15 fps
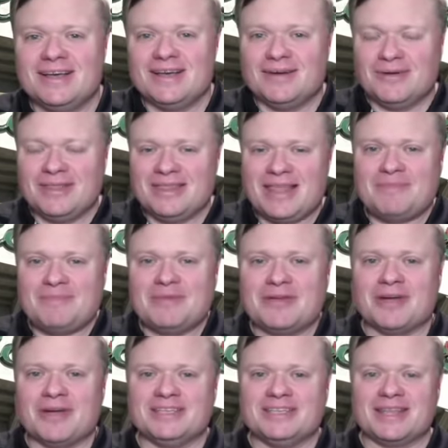Wouldn't that be
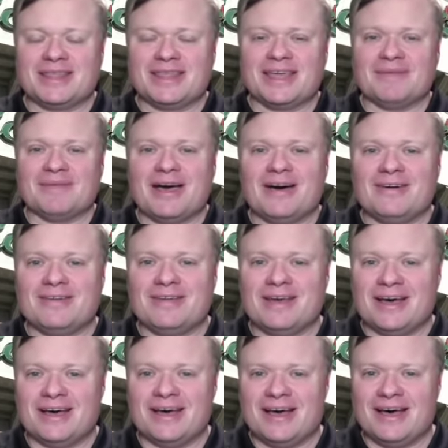crazy to think about
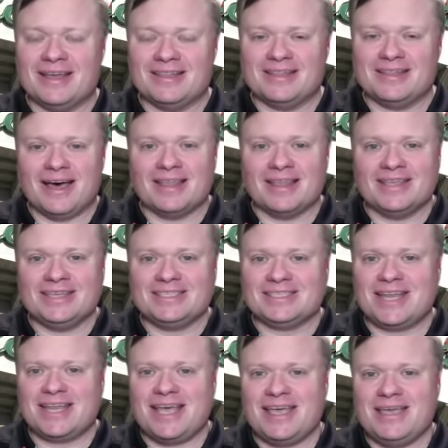on this
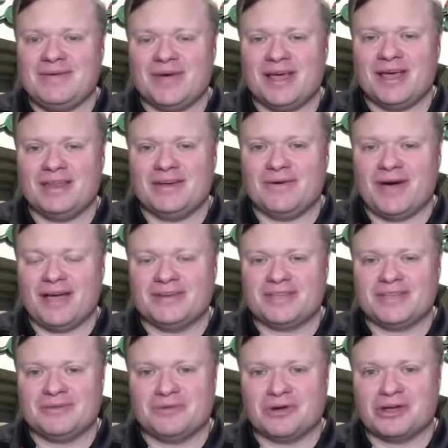today when Ohio
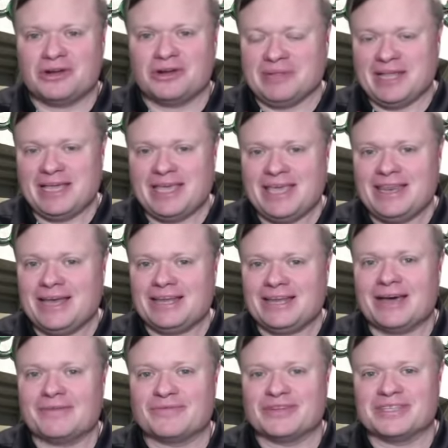State and Oregon are playing a
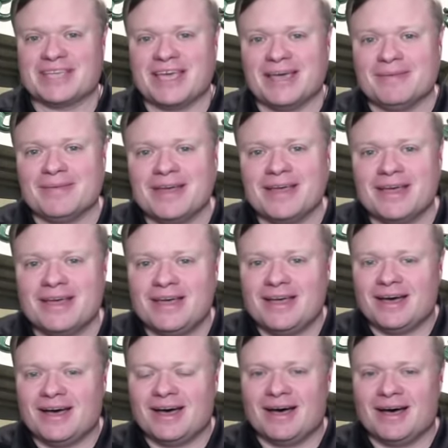non-conference game?
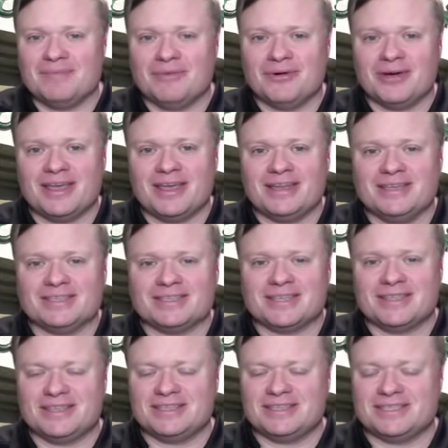Boy, it is.
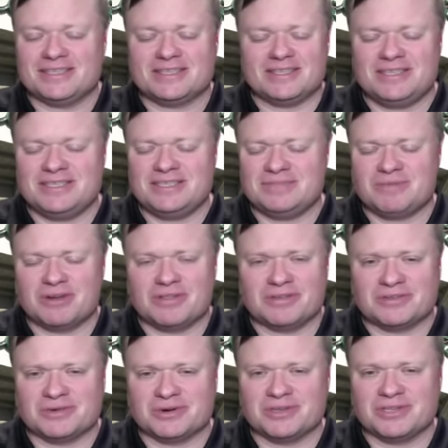This is one of
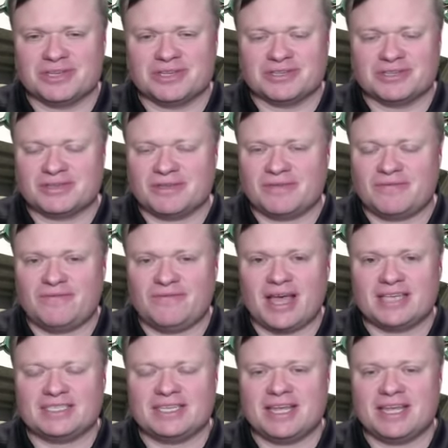those stories that it just is
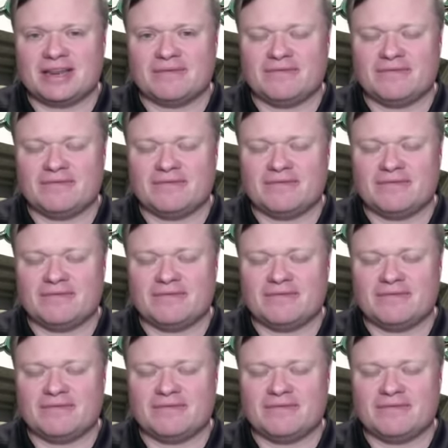fascinating to